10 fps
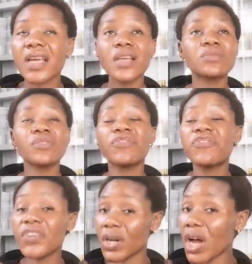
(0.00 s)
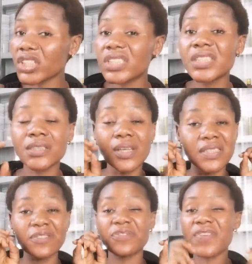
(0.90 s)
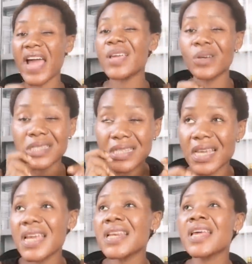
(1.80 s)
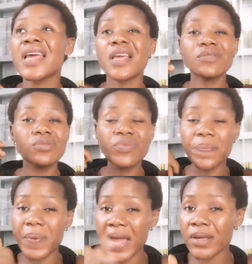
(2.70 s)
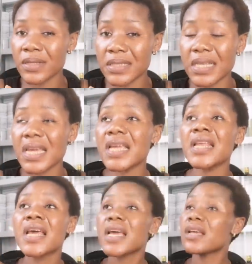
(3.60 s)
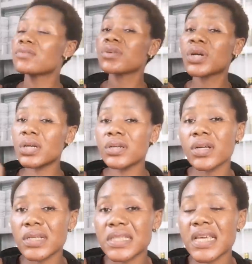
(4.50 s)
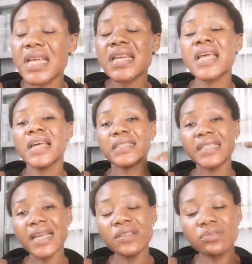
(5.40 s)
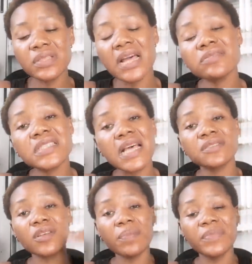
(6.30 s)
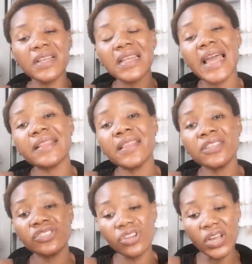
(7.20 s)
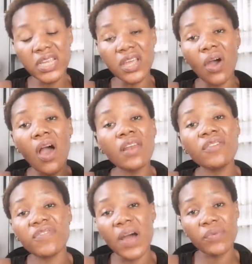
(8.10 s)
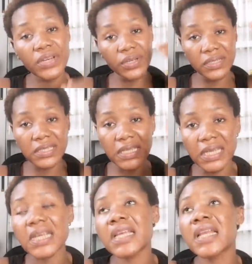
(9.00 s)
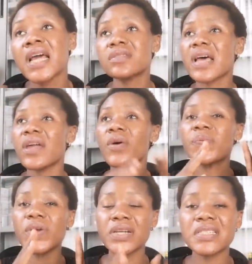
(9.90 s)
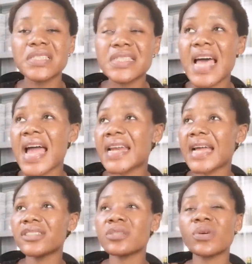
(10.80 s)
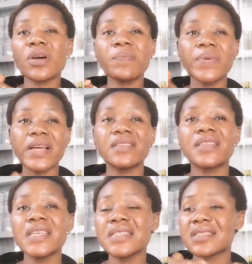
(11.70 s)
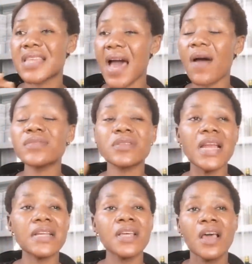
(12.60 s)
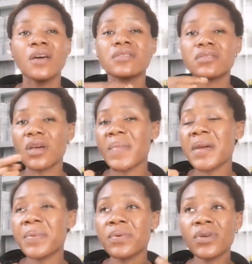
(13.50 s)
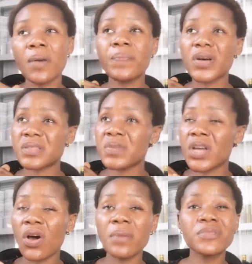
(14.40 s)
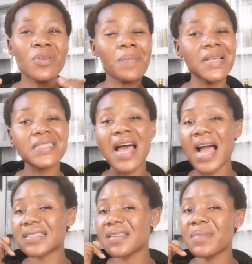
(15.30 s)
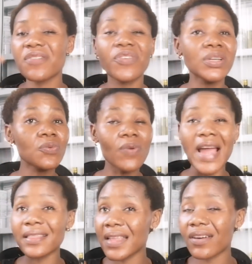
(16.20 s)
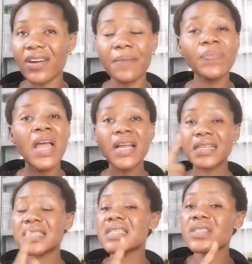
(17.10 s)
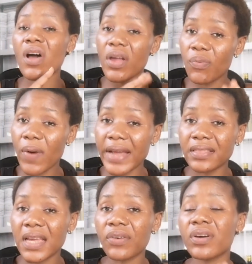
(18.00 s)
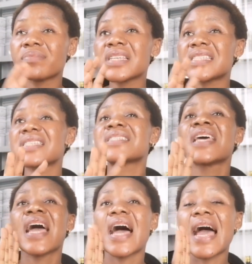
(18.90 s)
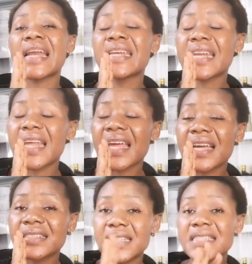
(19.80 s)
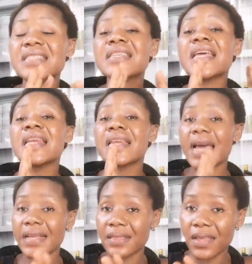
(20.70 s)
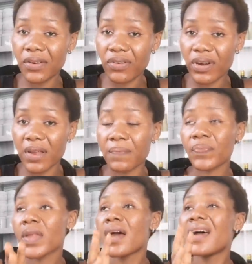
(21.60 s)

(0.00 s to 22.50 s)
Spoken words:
It will flush, detoxify your skin. It will repair your skin. It will glow your skin. Then it will now start up the lightening journey all over with your skin. So I hope you understand. I just want to break this down so that so many people will not bust me up to come and start asking me for the whitening cream. This is not a whitening cream. This is a lightening cream.